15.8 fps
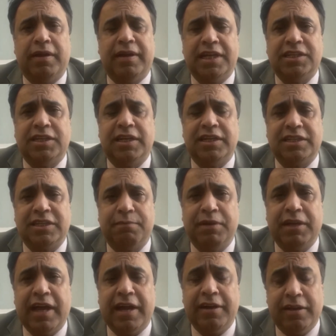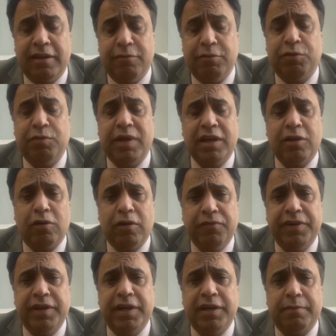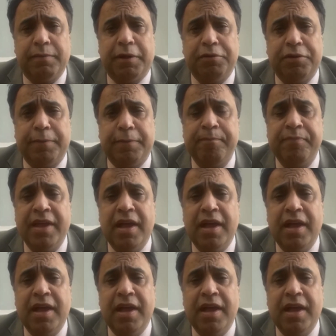National Assembly, and he was very confident about it.